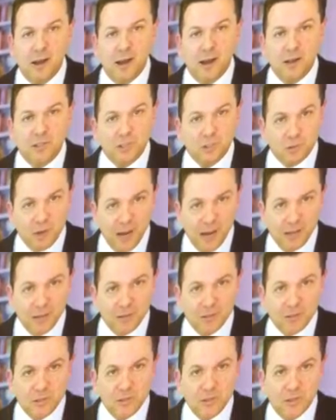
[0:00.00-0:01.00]

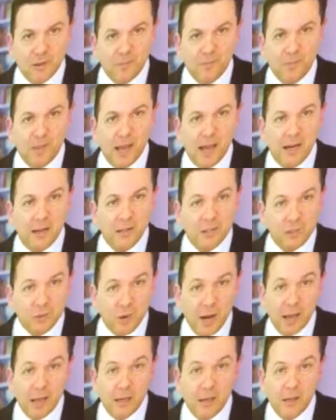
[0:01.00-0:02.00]
Australians and
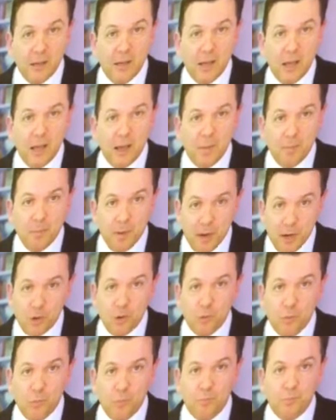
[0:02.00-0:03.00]
Australian
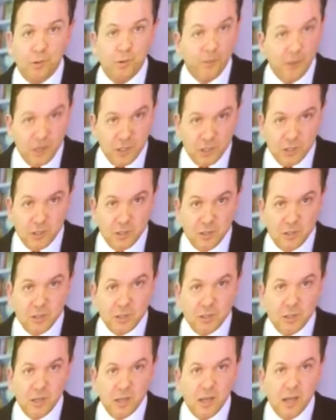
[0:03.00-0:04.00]
medical
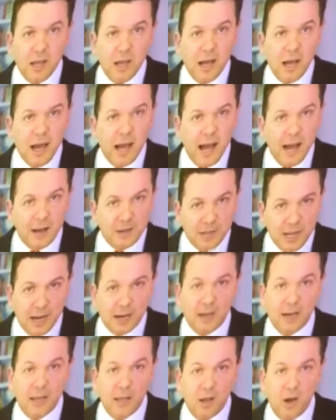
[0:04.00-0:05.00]
professions
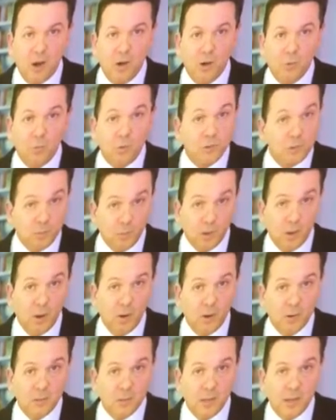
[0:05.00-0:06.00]
undoubtedly owe
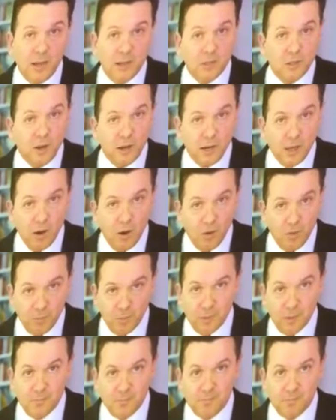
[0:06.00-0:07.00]
whistleblowers like Tony
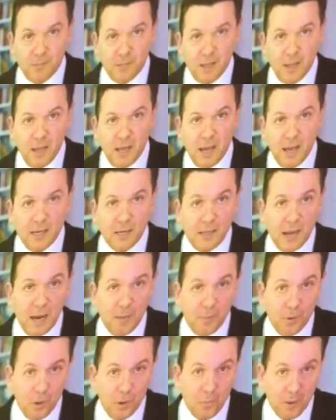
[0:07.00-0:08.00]
Hoffman and
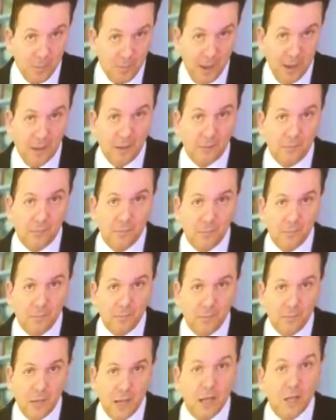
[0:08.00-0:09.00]
Gabrielle McMullen
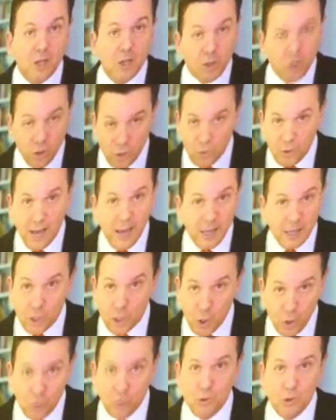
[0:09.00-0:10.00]
a
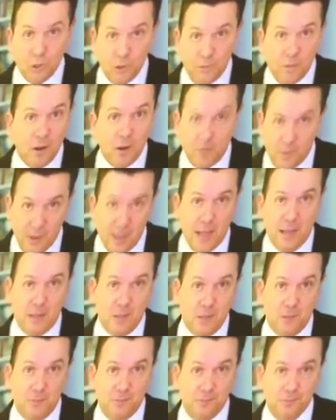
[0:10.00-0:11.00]
huge vote of
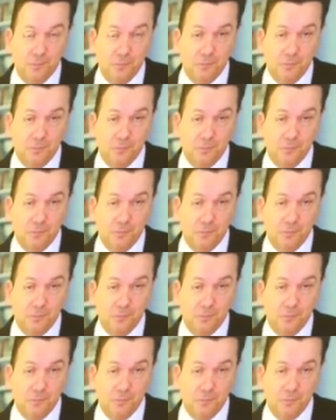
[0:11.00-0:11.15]
thanks.